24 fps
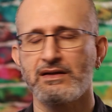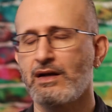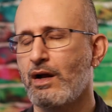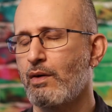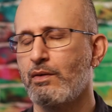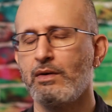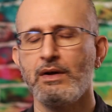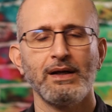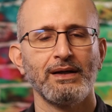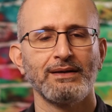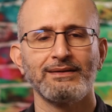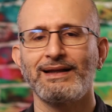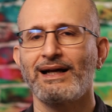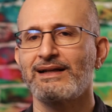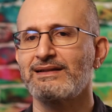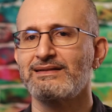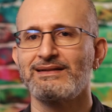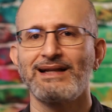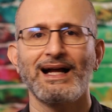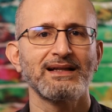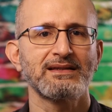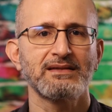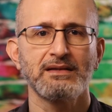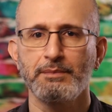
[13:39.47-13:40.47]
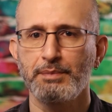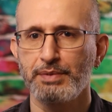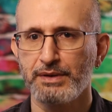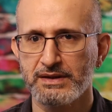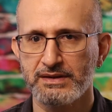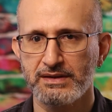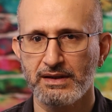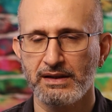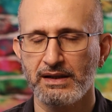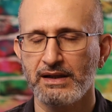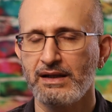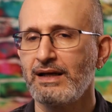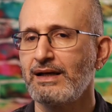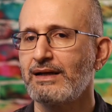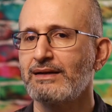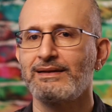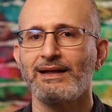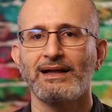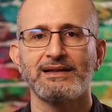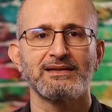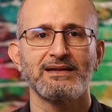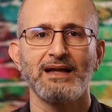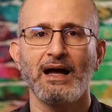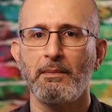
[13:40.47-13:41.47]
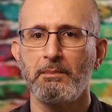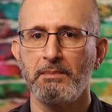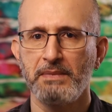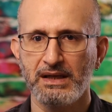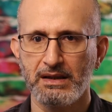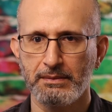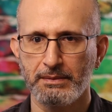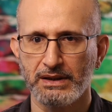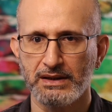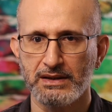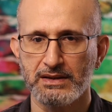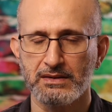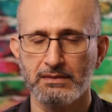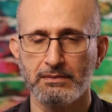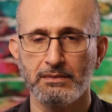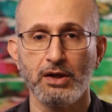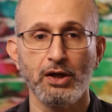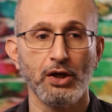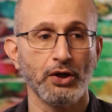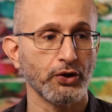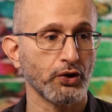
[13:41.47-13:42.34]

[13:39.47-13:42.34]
No, that's not simplicity. That's not minimalism.